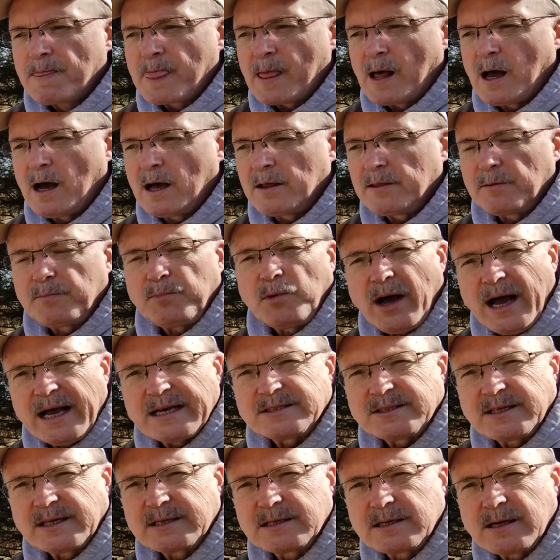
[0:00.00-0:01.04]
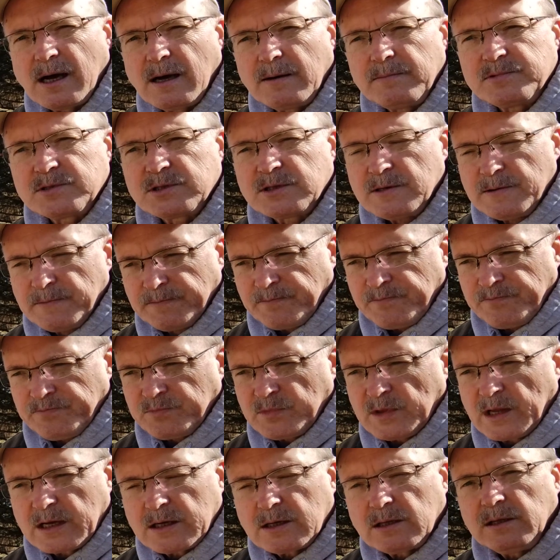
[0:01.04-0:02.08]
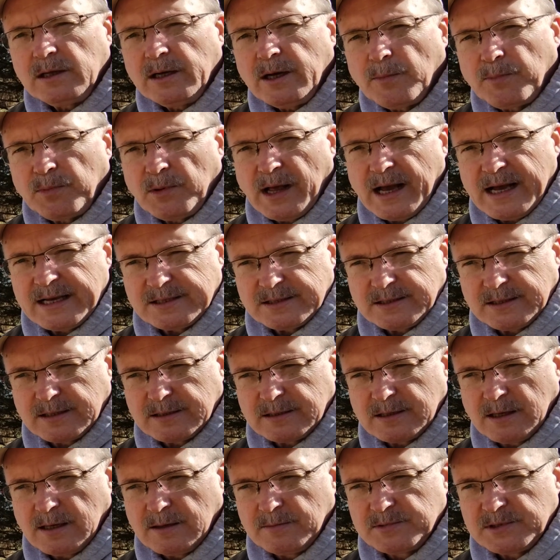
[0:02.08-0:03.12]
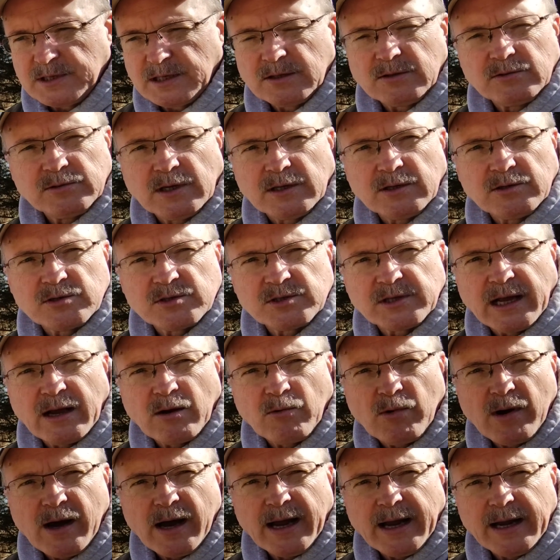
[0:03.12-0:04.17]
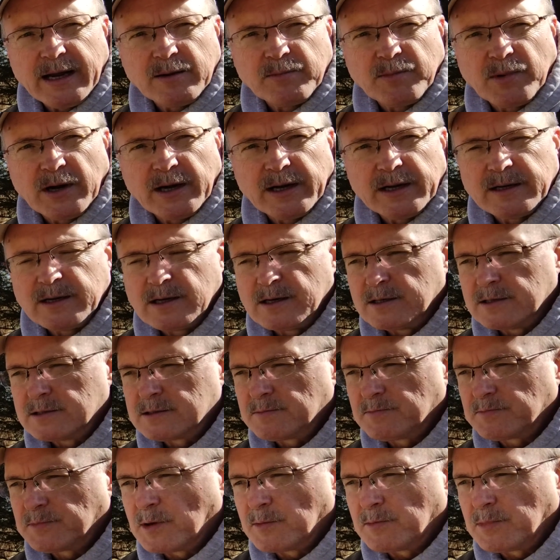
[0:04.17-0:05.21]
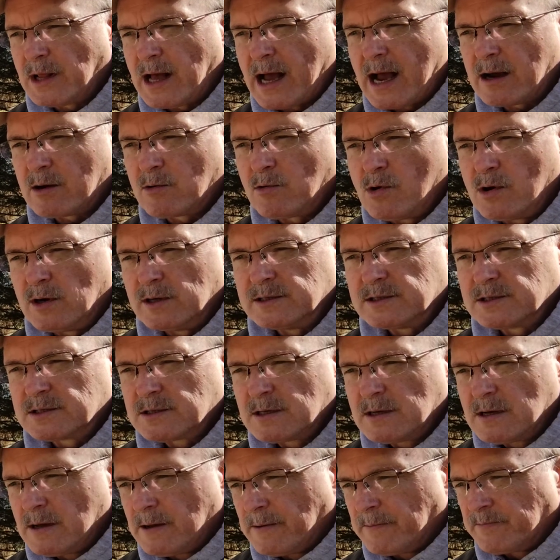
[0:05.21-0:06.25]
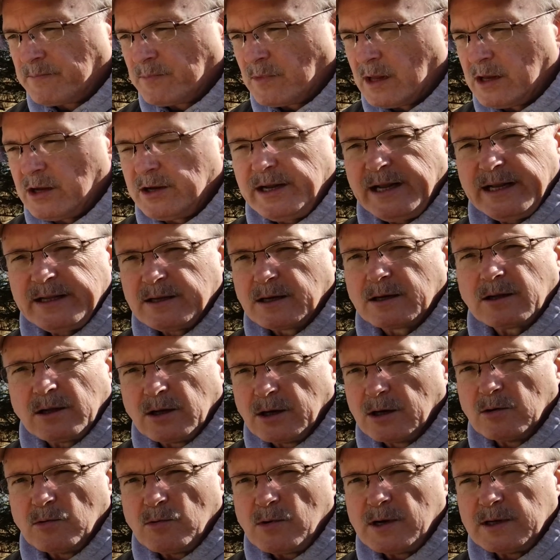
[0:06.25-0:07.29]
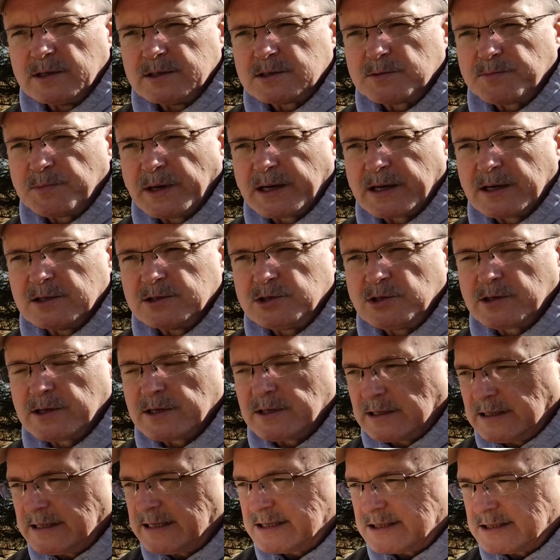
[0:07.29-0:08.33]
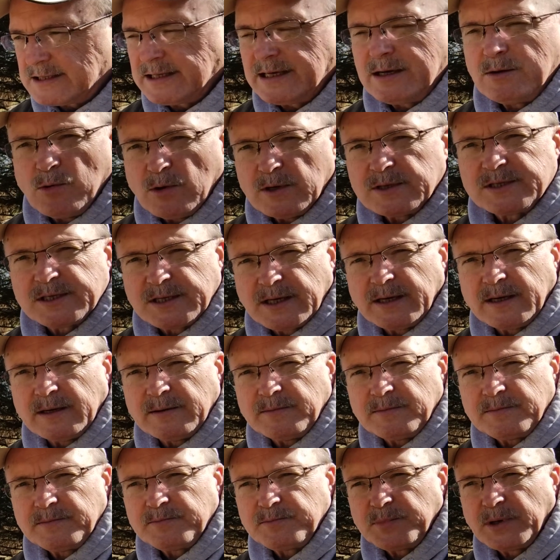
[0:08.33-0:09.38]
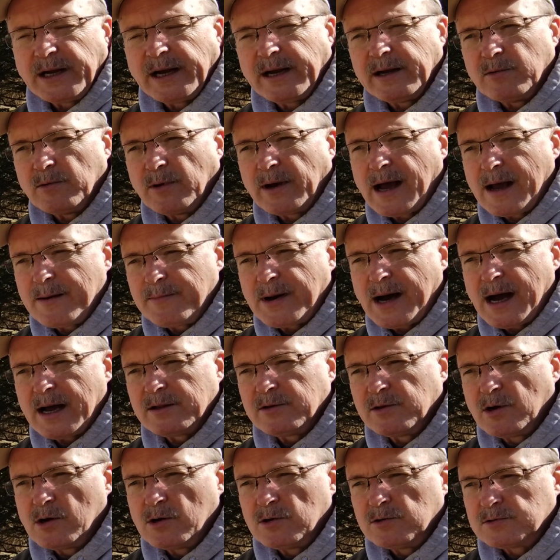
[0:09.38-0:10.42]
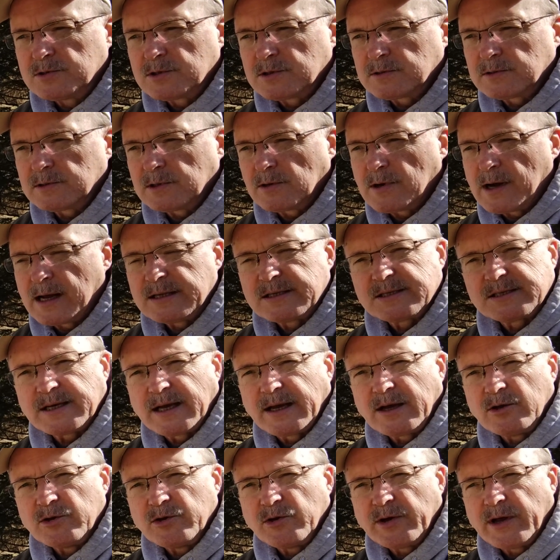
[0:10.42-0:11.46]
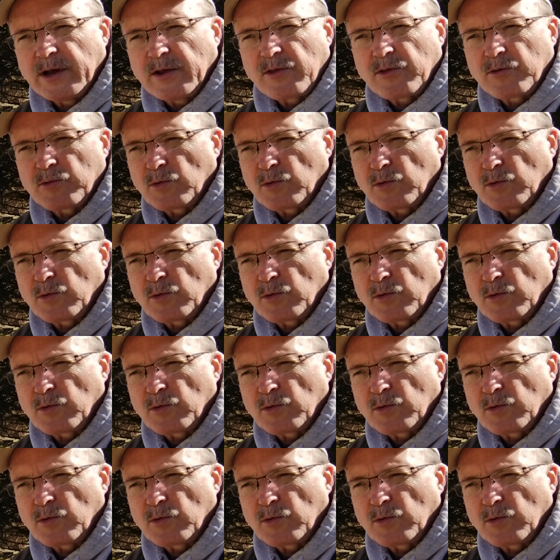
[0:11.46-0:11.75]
the plastic tubs, the clear plastic tubs. I don't understand why anybody does the black ones. You need the clear ones because you can at least see what's in them. But anyway, I buy those. They're on sale. You get